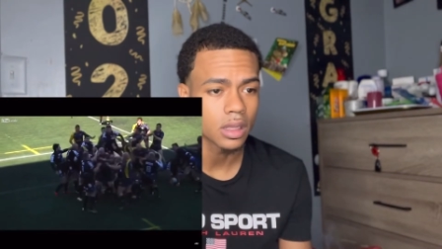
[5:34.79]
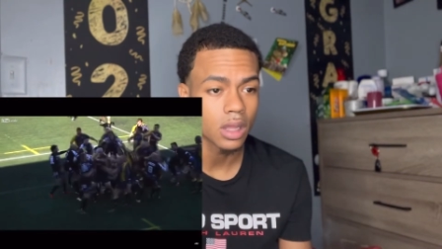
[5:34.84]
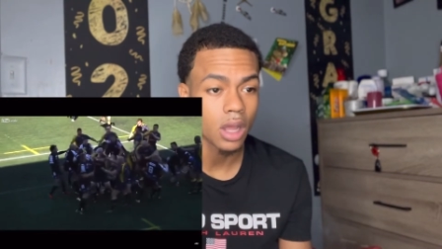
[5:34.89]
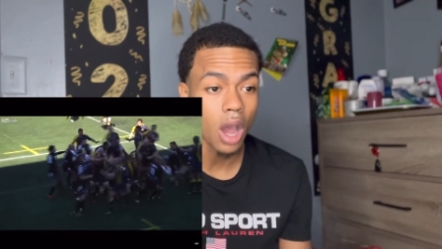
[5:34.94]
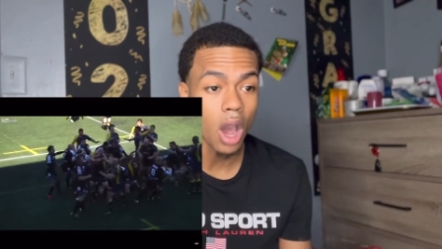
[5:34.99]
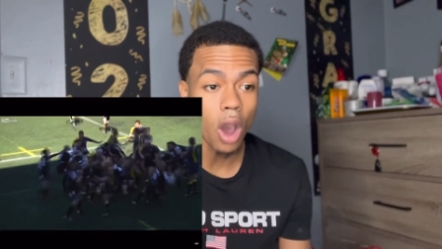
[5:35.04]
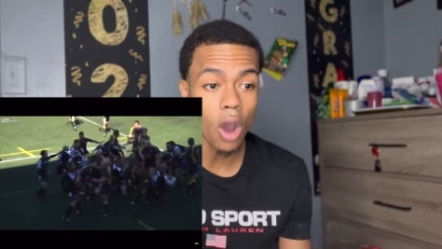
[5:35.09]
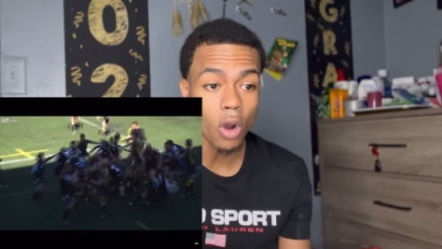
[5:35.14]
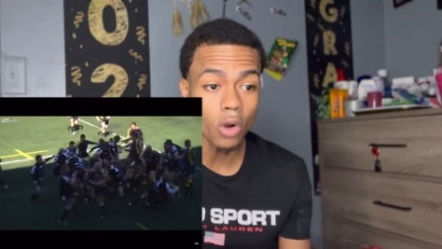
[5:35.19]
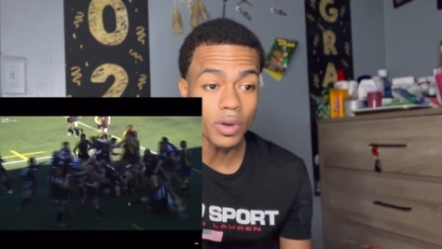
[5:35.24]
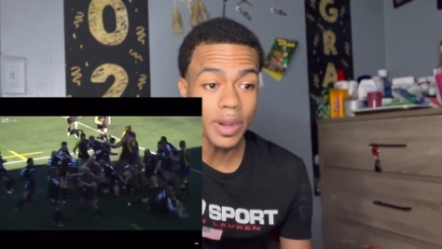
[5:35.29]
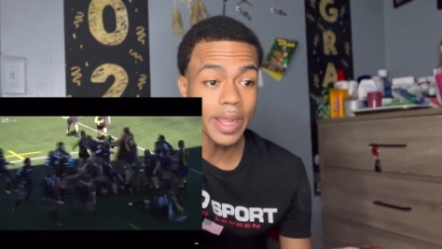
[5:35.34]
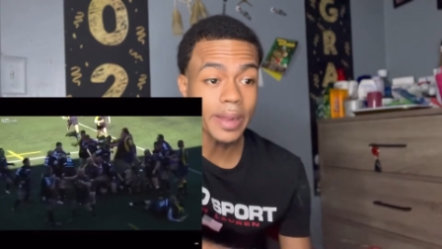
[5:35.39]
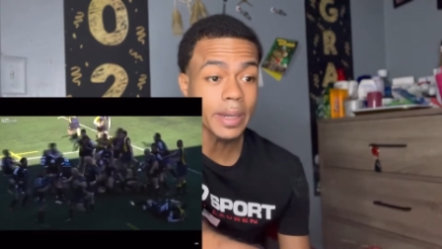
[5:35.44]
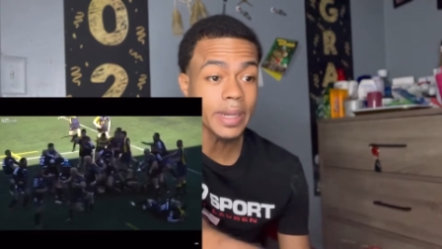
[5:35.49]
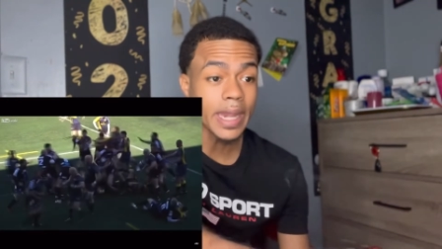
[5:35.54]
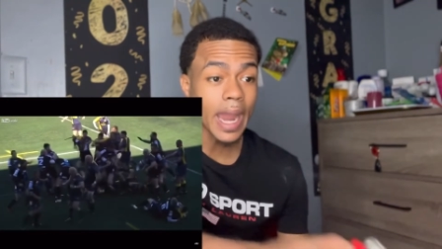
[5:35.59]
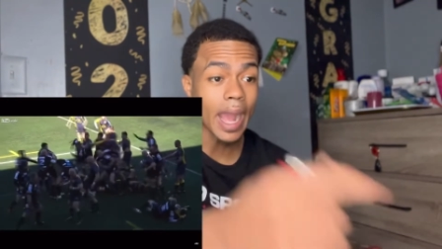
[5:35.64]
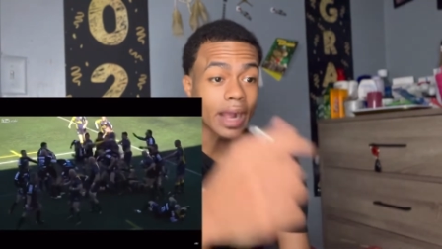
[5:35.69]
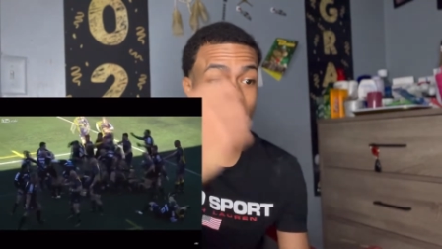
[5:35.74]
Oh, nigga,
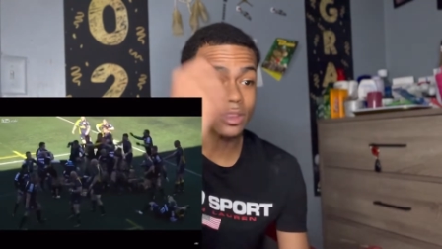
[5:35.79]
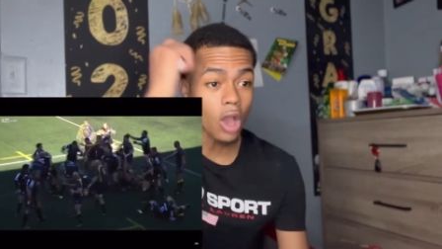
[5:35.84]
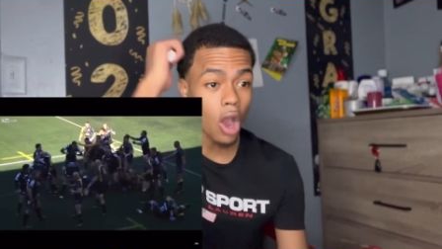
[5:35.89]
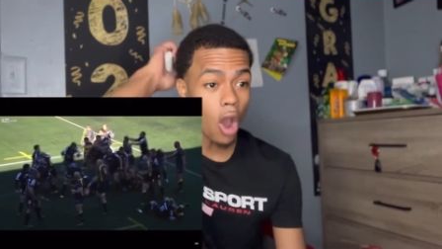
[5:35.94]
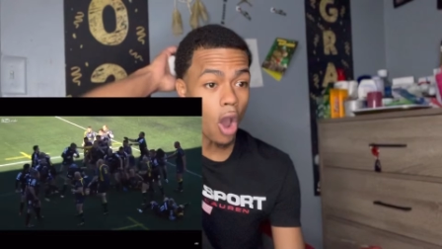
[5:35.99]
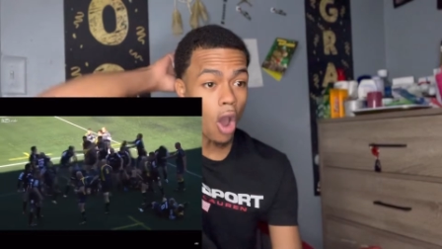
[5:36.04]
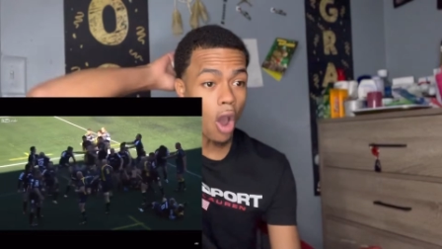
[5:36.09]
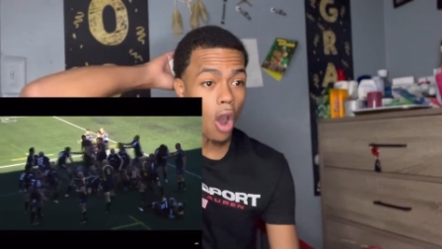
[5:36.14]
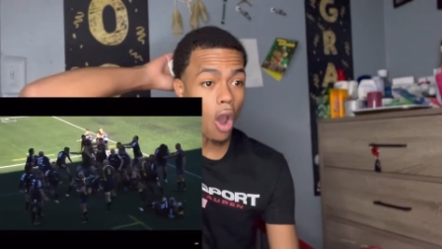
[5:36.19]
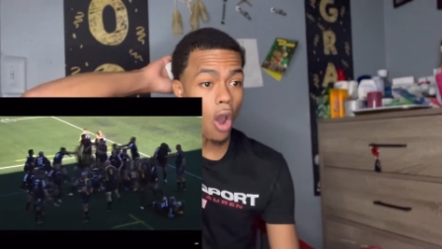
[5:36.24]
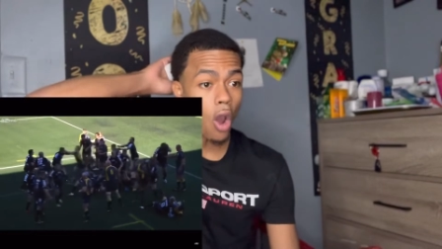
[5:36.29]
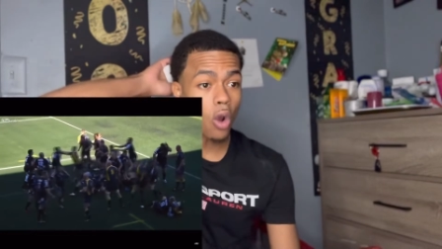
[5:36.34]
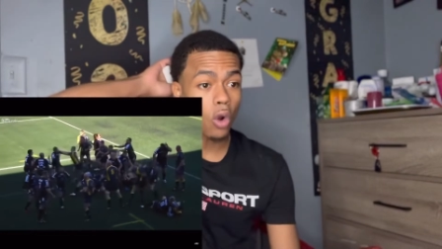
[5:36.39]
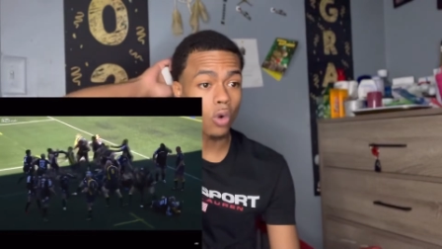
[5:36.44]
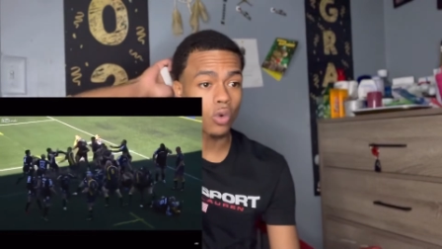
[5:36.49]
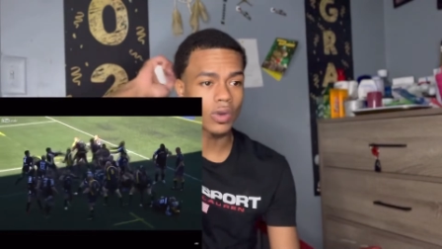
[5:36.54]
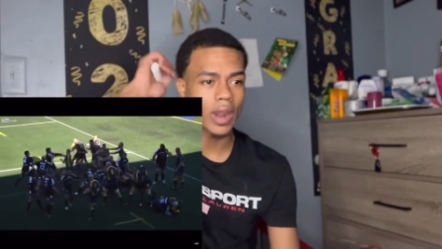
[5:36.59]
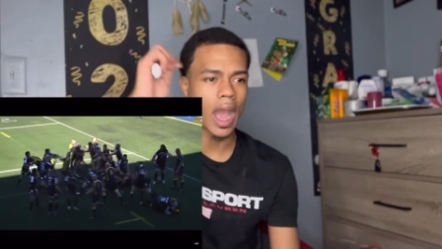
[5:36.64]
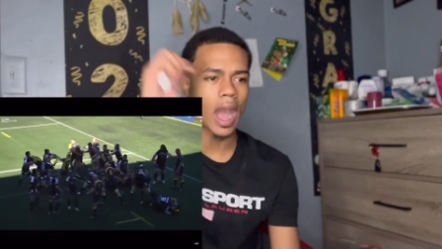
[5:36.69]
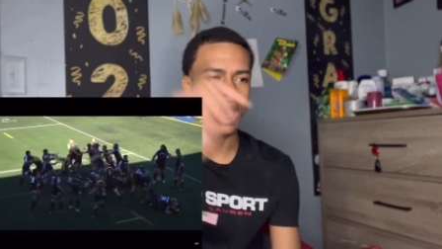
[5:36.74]
not. Oh,
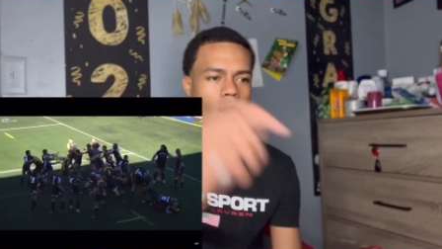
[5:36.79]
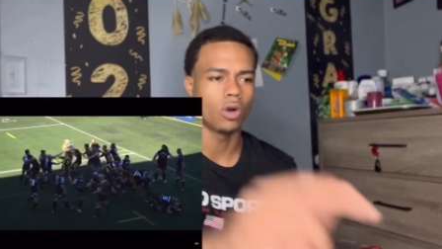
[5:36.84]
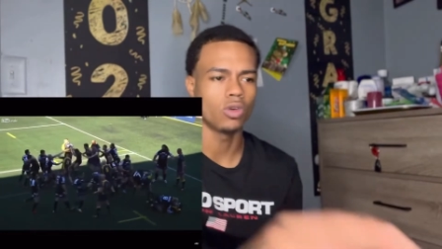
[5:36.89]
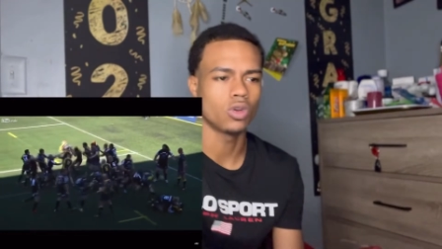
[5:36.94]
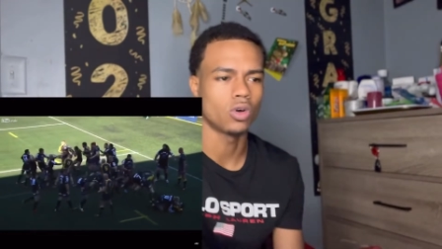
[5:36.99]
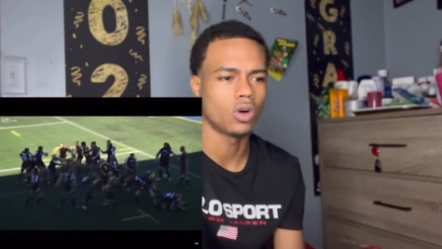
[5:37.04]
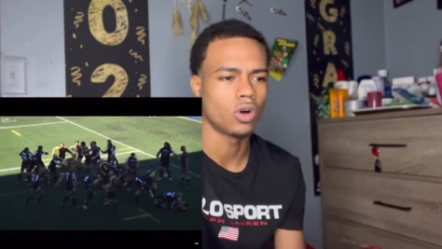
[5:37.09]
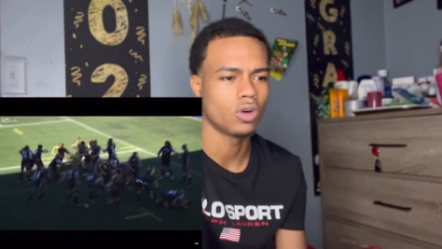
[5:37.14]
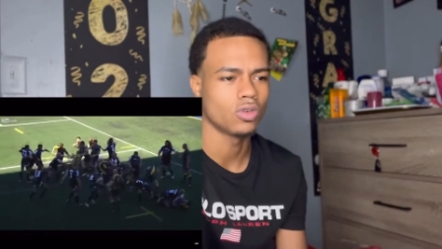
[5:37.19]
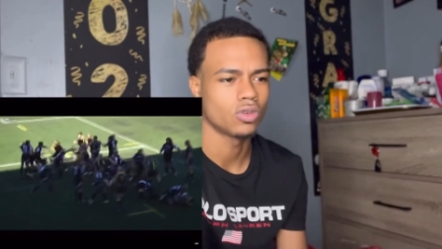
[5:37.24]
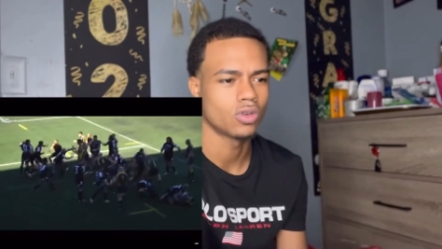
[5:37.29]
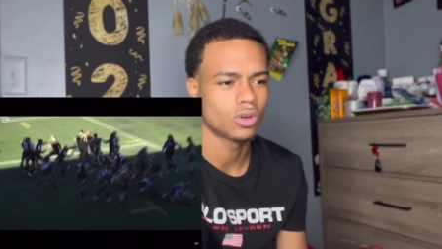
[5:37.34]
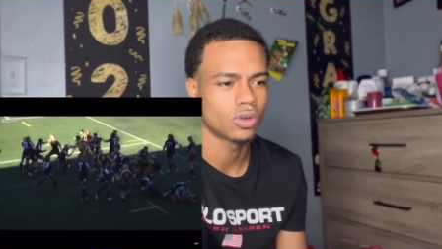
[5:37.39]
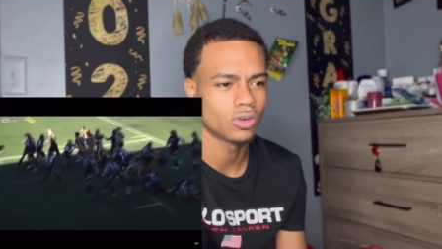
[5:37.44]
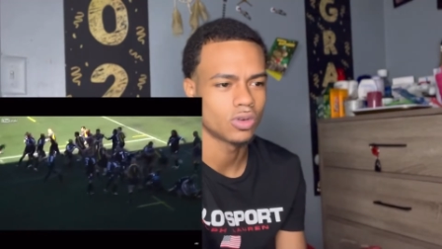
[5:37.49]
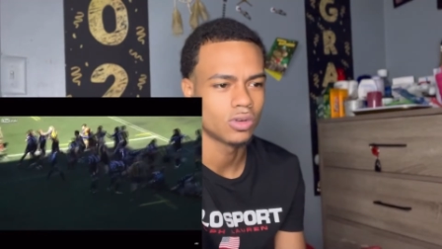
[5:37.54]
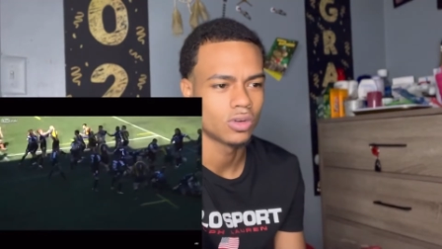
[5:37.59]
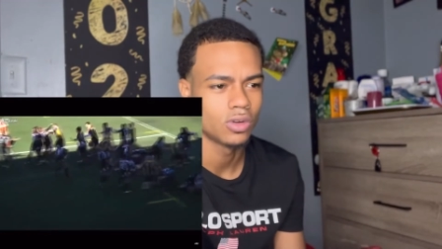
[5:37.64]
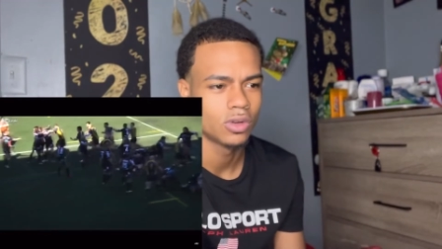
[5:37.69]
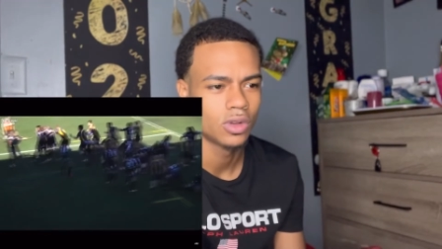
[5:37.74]
nah, hold on, hold on, hold
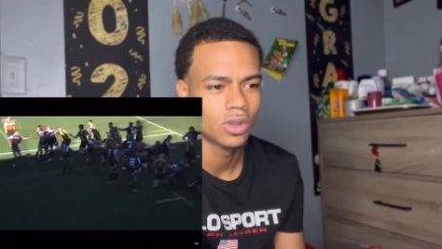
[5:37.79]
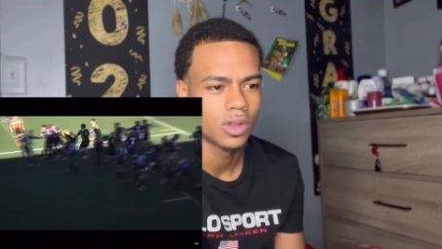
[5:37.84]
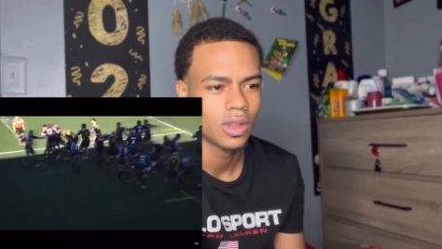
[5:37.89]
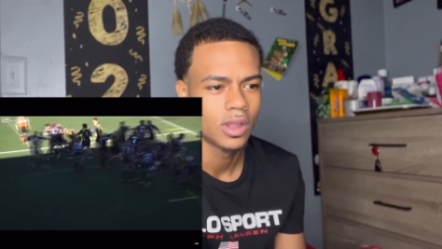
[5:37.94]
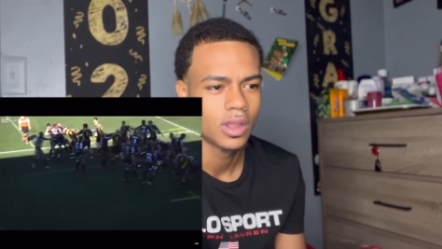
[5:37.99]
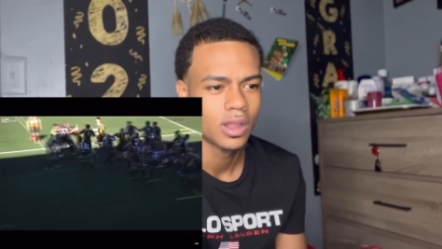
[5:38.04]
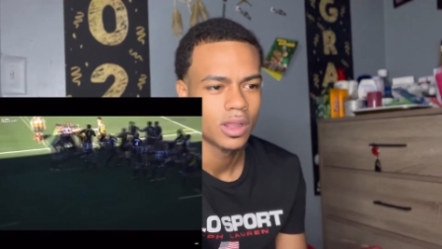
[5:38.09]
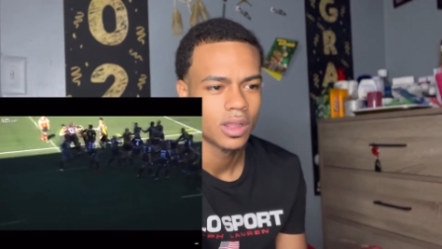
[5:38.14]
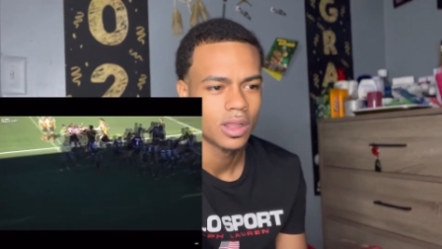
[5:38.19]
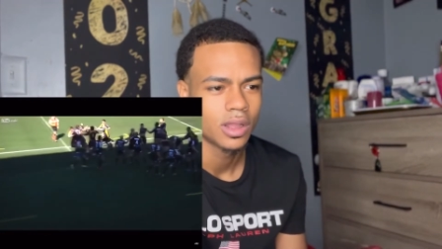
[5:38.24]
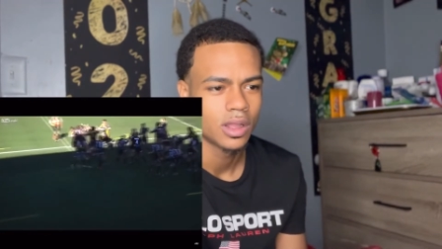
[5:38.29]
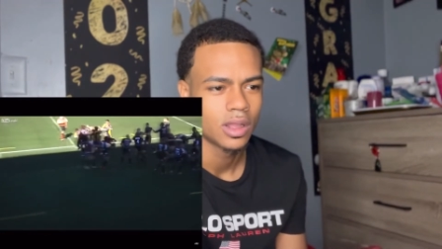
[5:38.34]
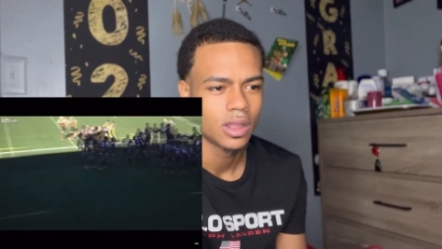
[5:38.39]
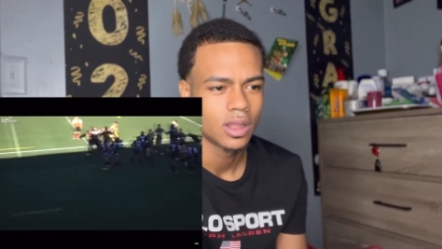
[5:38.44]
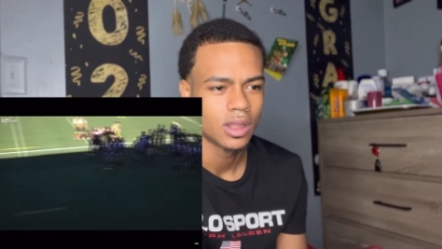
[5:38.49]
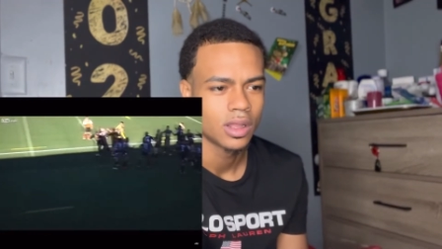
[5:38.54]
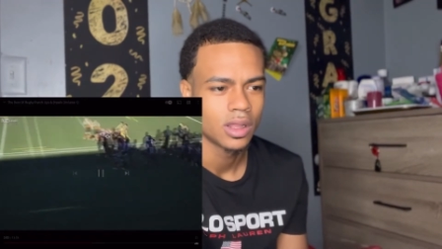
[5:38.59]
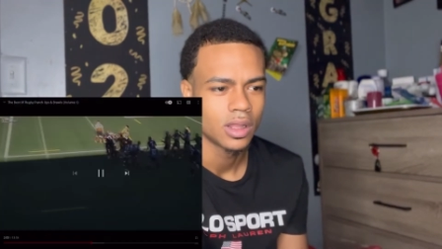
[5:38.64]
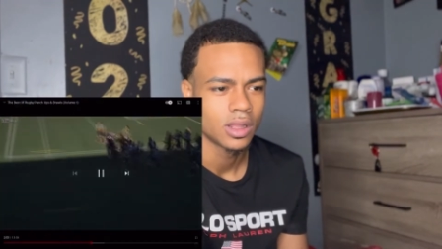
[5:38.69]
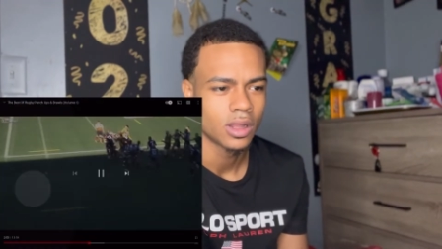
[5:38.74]
on.